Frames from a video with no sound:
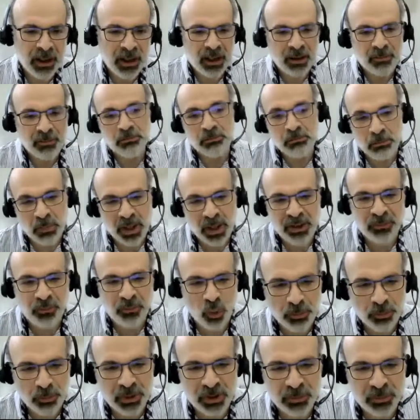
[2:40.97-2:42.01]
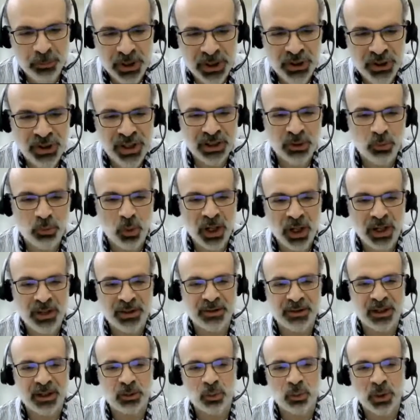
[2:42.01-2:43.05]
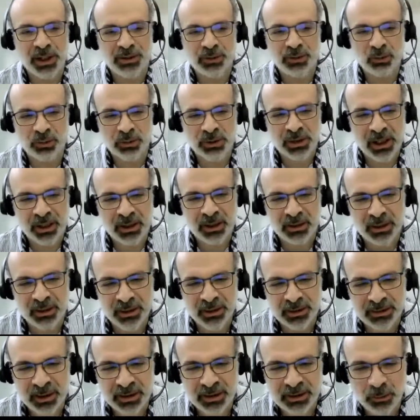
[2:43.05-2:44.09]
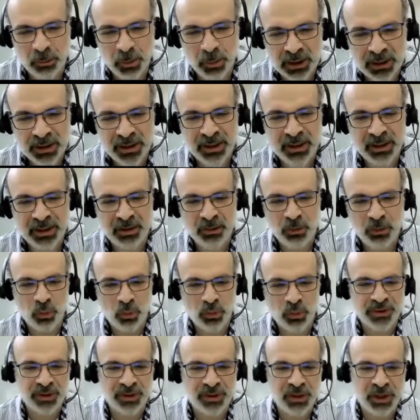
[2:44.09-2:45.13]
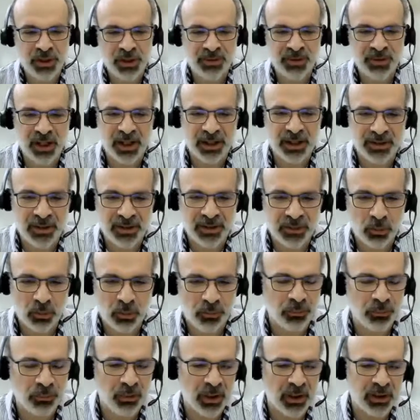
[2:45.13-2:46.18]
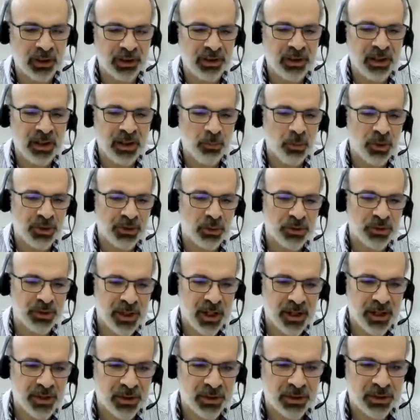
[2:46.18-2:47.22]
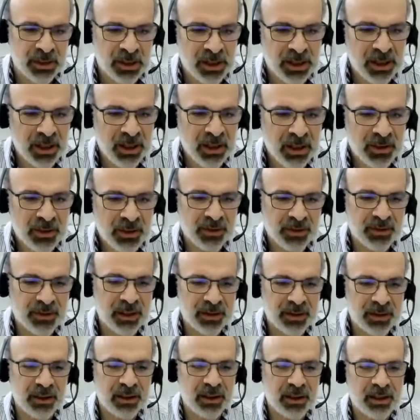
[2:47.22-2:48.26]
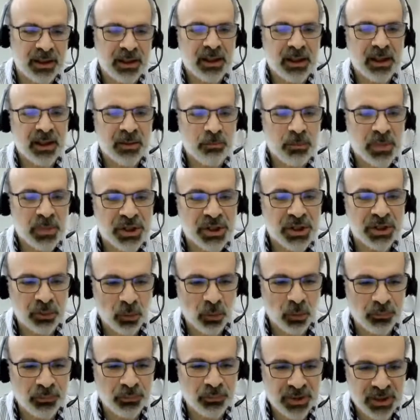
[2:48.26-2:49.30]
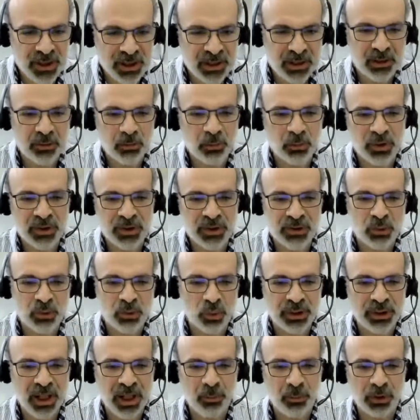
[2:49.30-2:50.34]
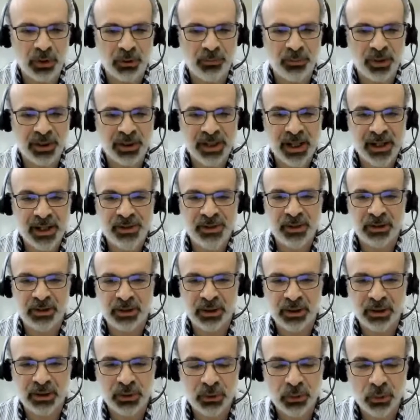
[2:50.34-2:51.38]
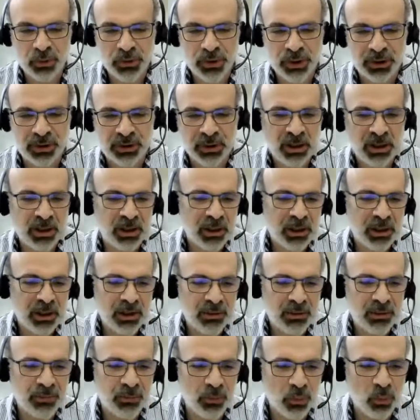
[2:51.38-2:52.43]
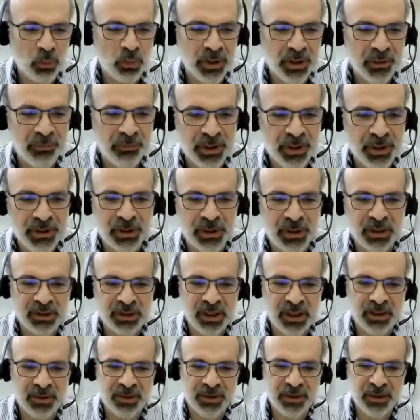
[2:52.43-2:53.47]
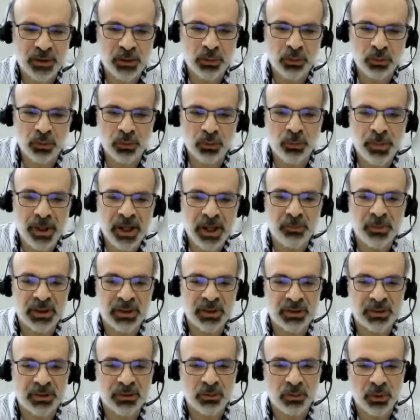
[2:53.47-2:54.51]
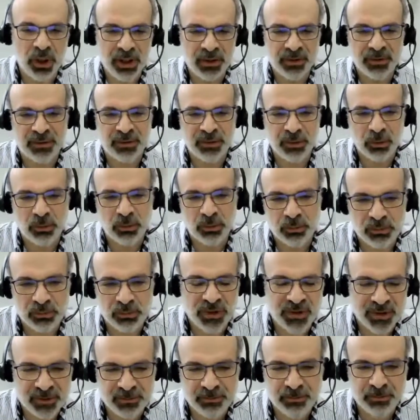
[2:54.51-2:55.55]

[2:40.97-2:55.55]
my former PhD advisor, Dalia Malhi, who is the chief scientist of Diem Association, is that the mission of Diem is to enable financial inclusion through an efficient and secure payment rails. So just